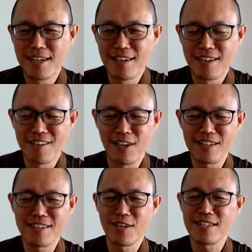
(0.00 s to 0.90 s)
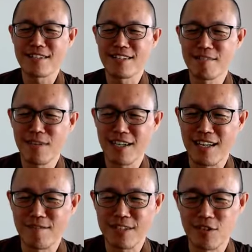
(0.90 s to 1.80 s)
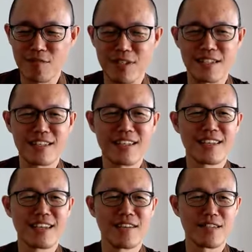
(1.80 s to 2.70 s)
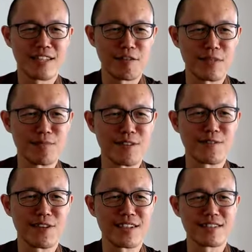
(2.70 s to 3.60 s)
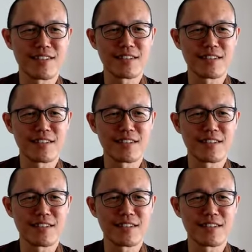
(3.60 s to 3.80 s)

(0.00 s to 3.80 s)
One senior monk ever tell me before, he said,